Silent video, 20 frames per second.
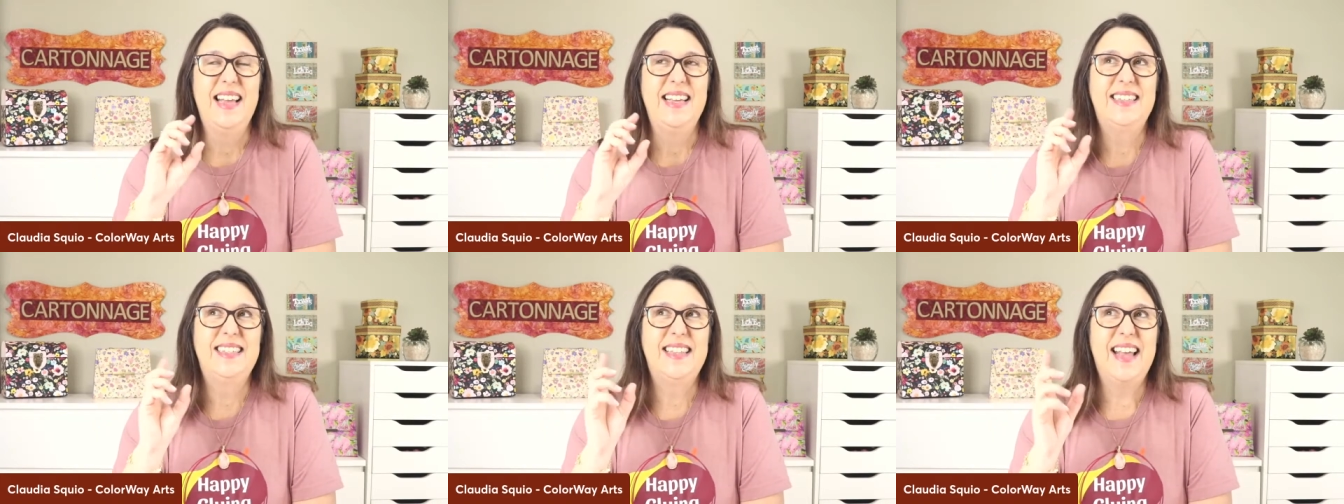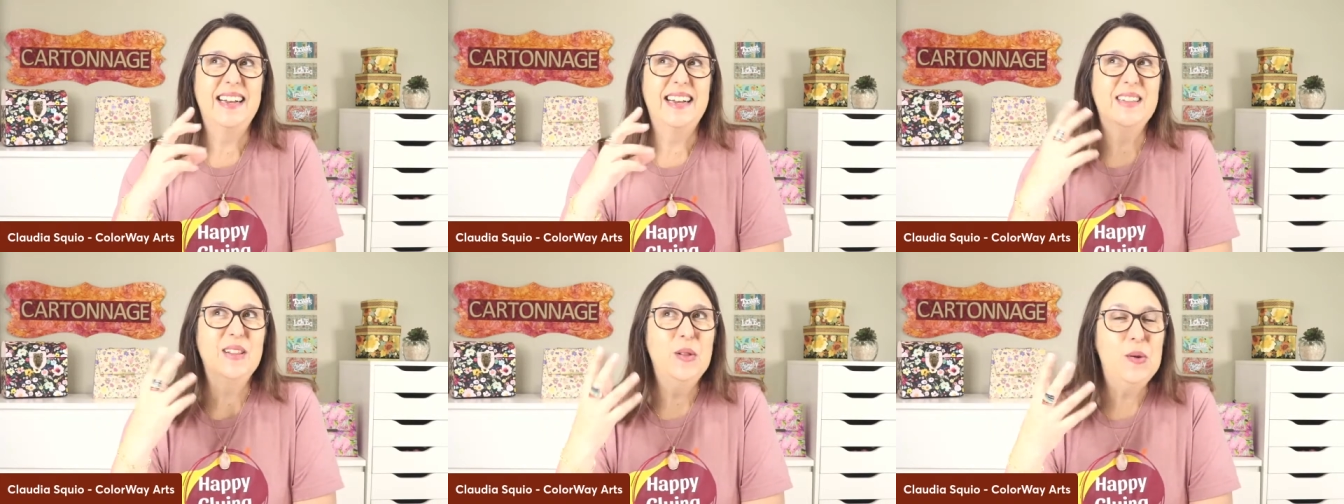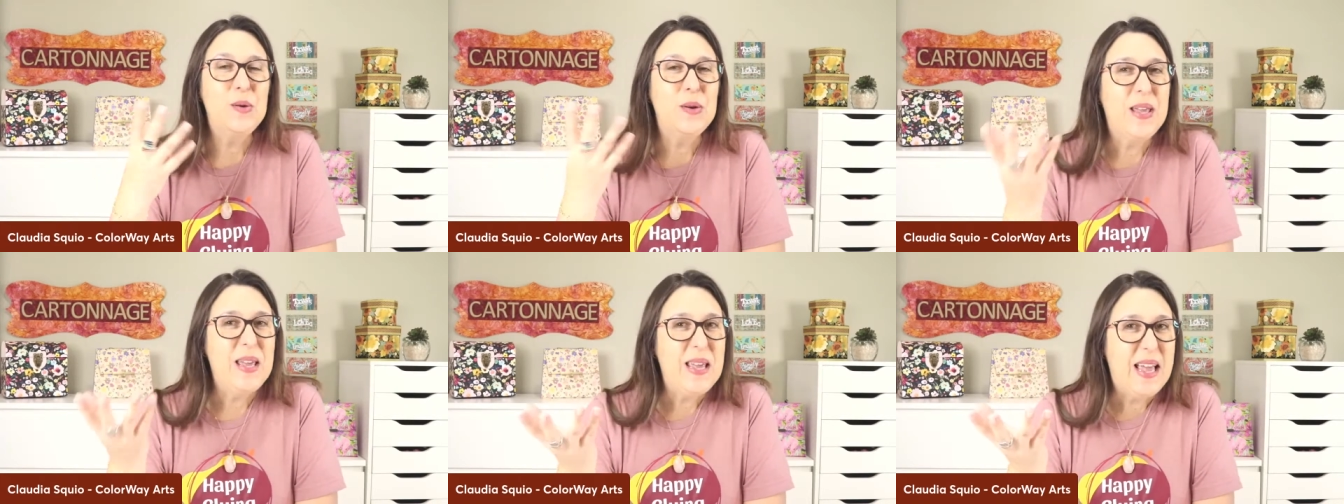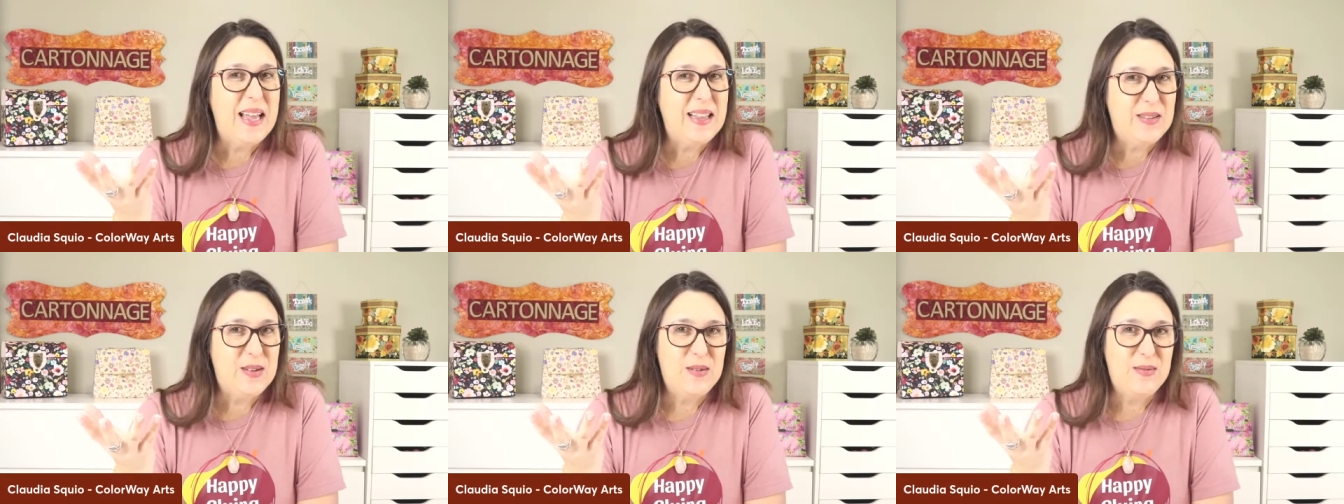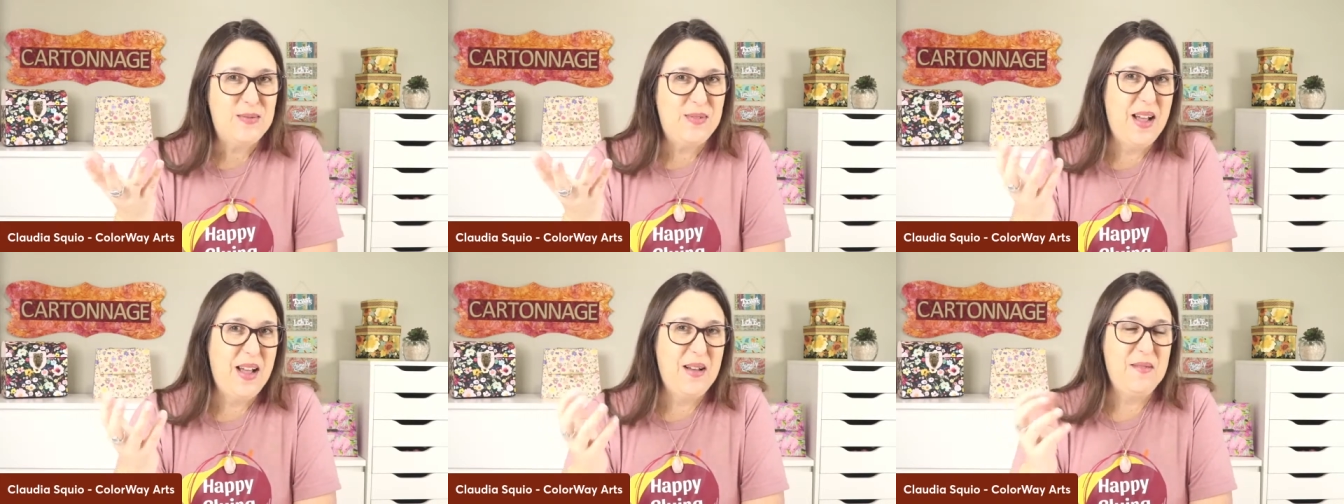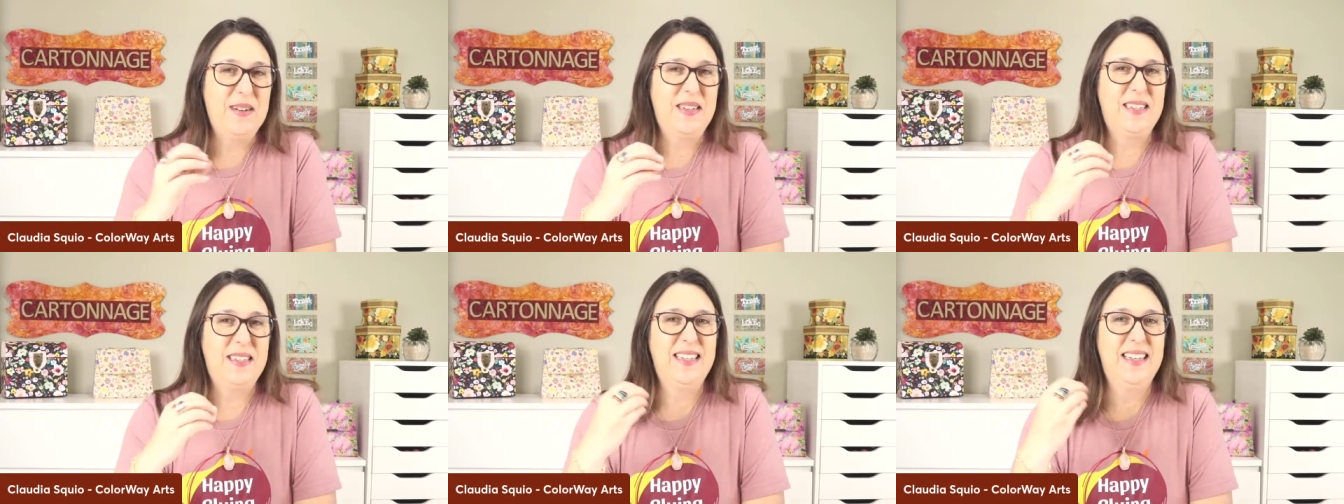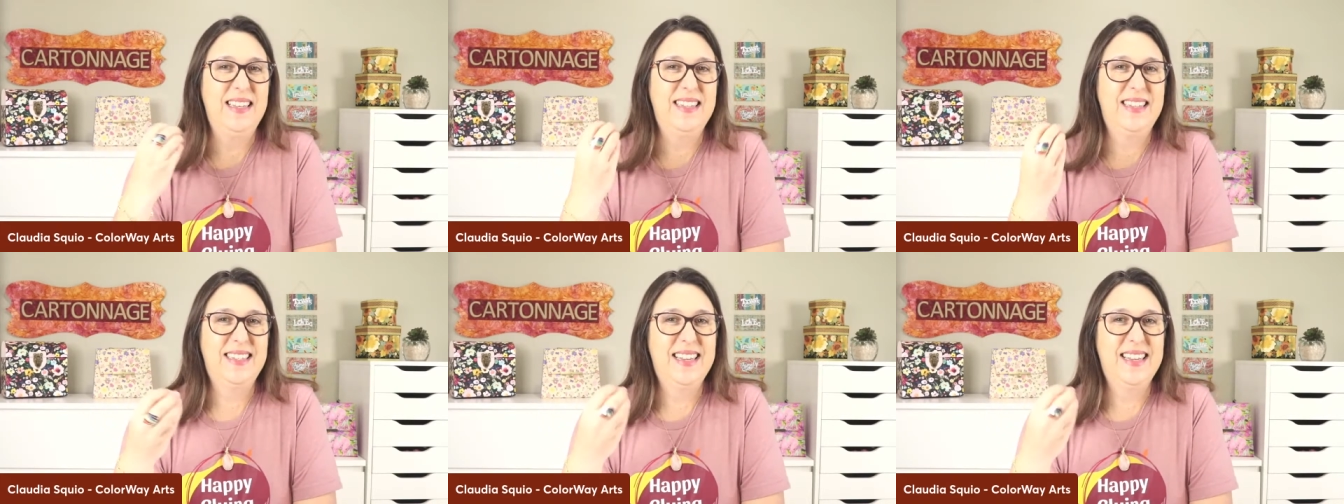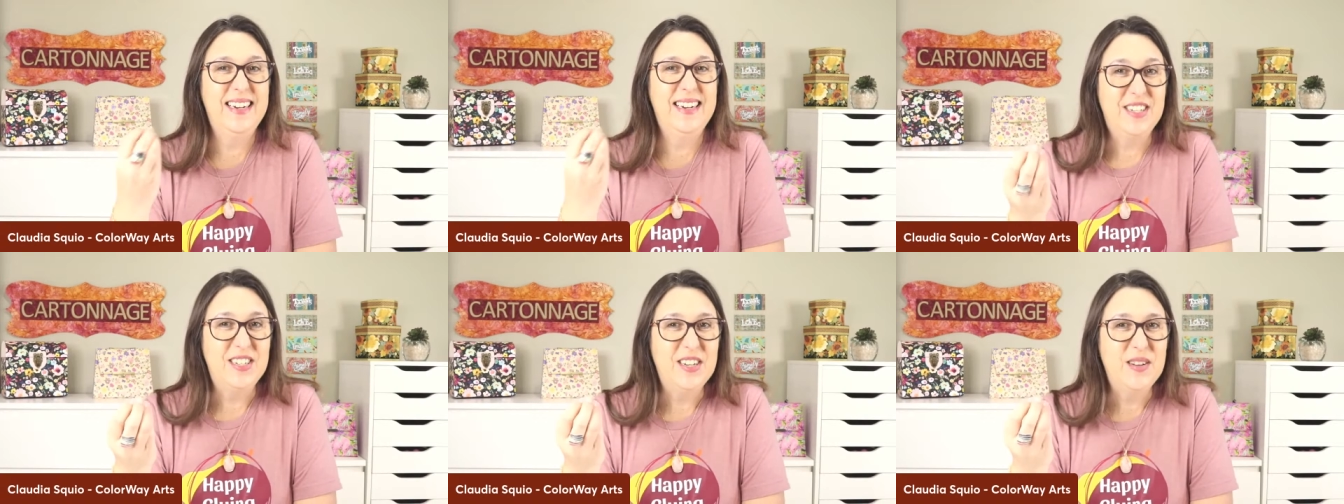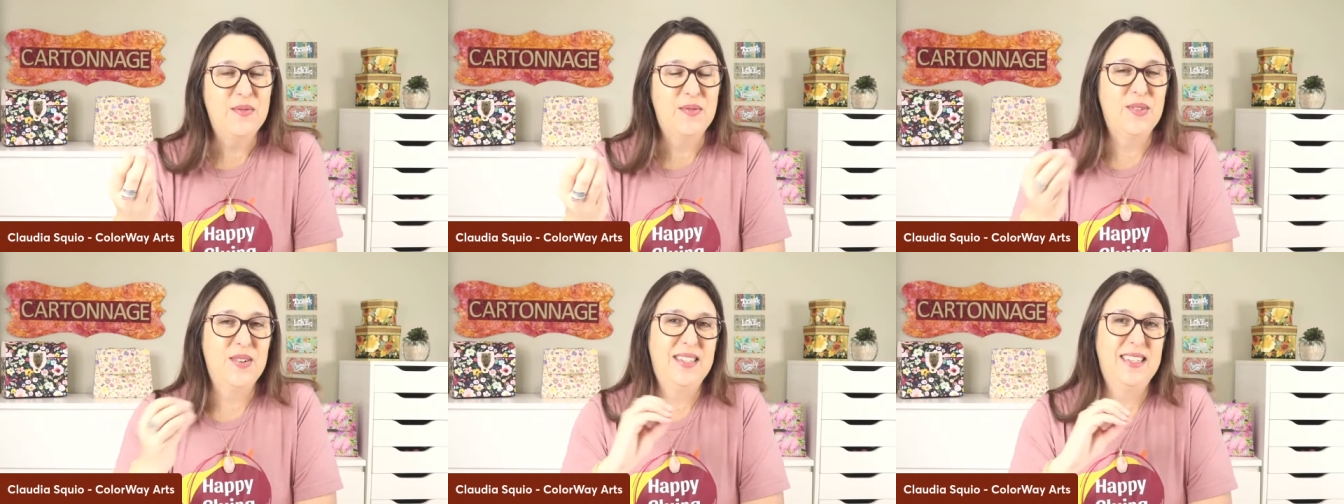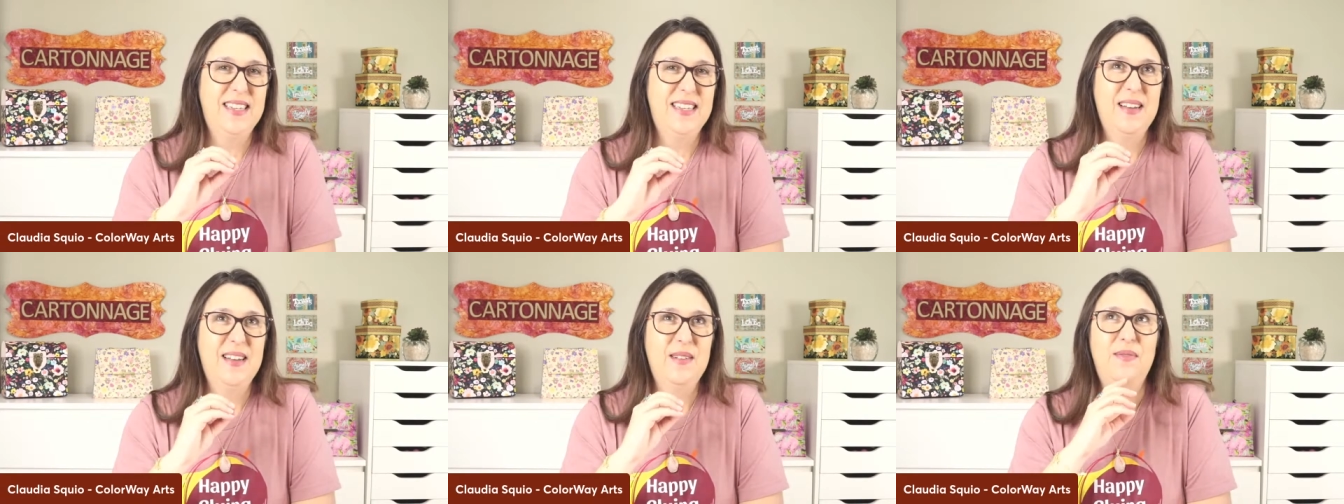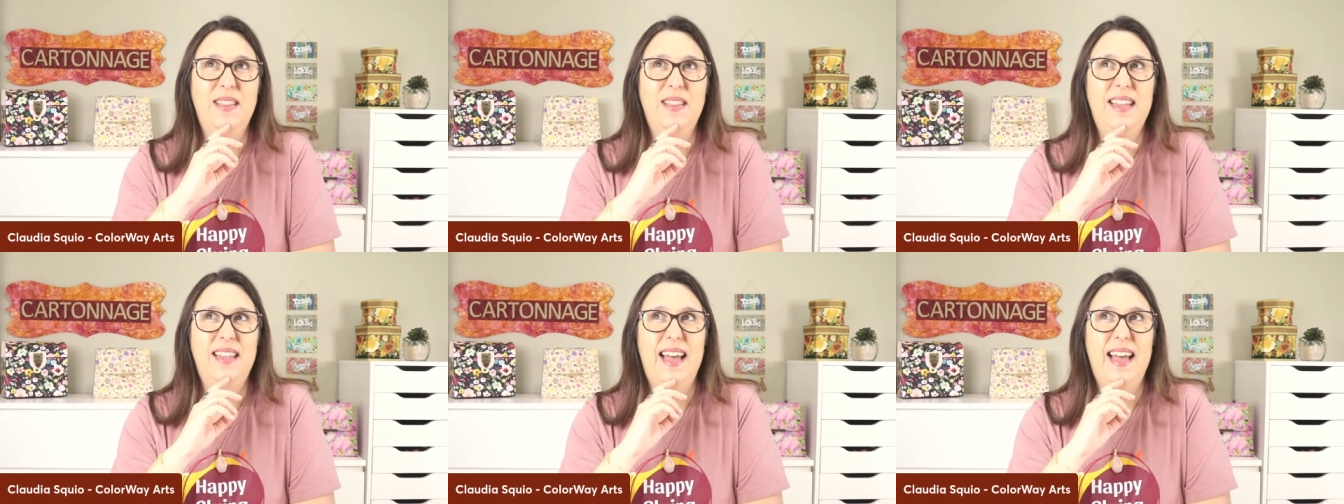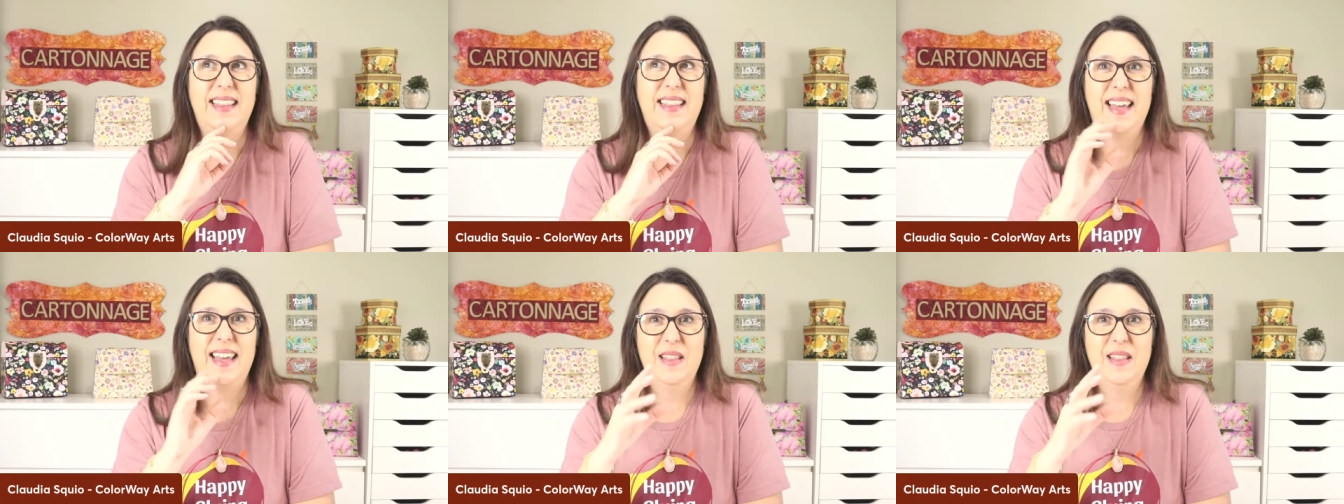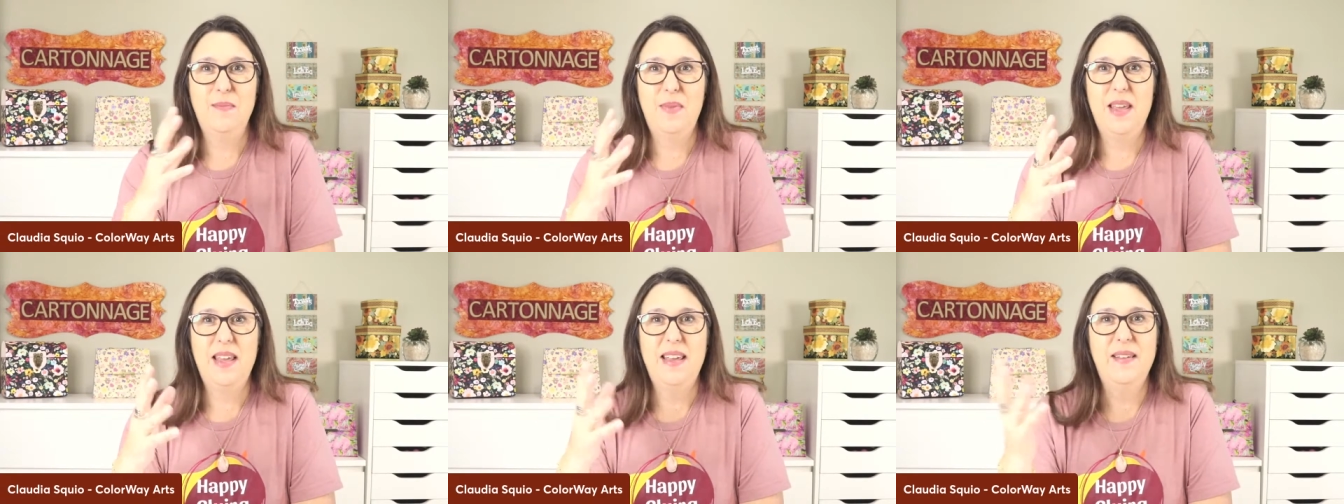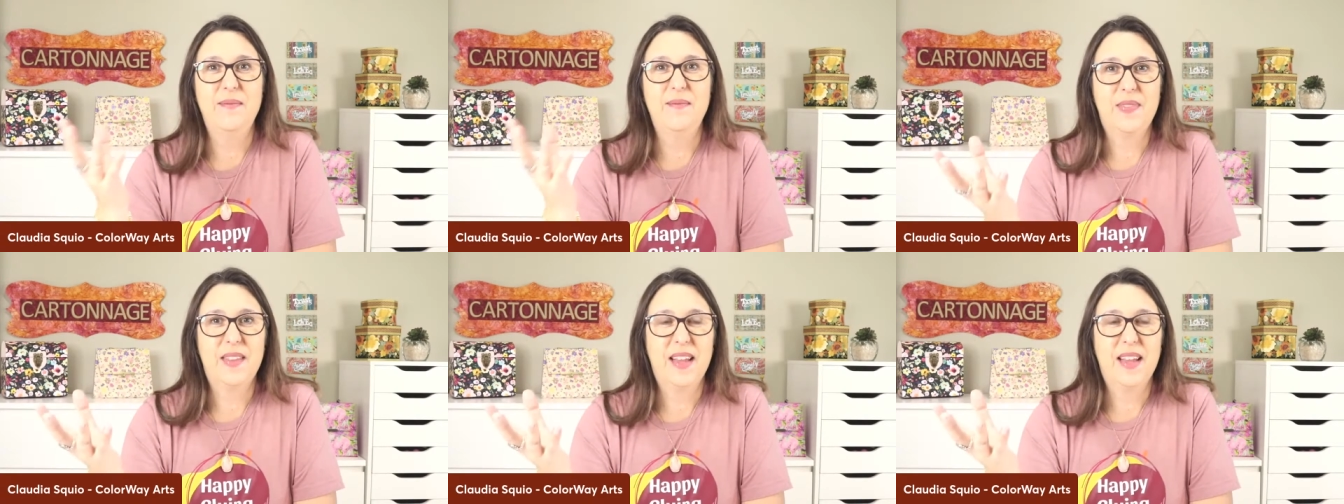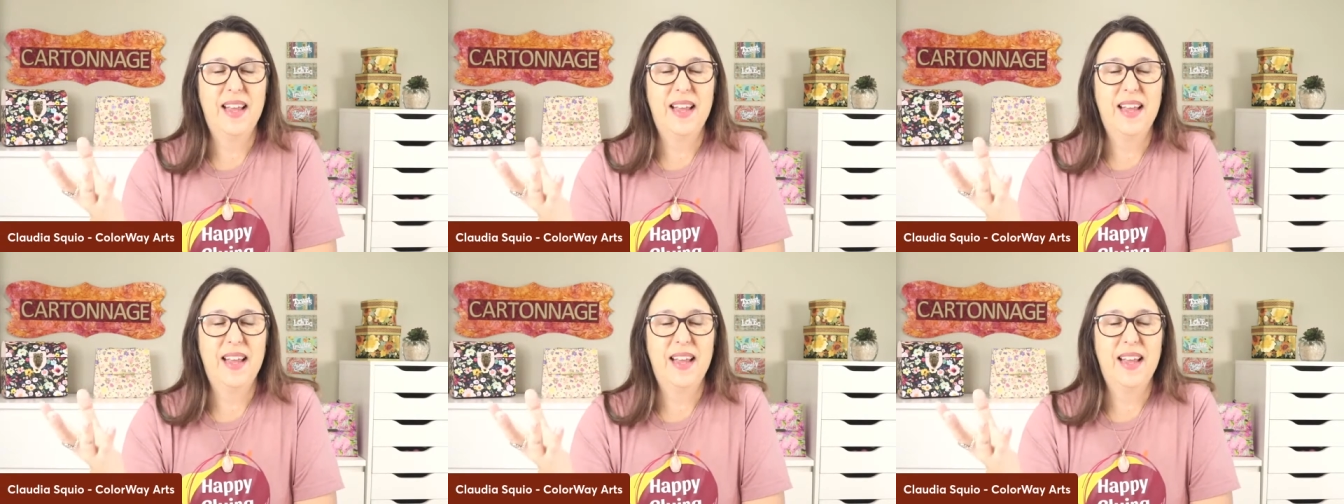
Start looking at your fabrics and searching for something that can be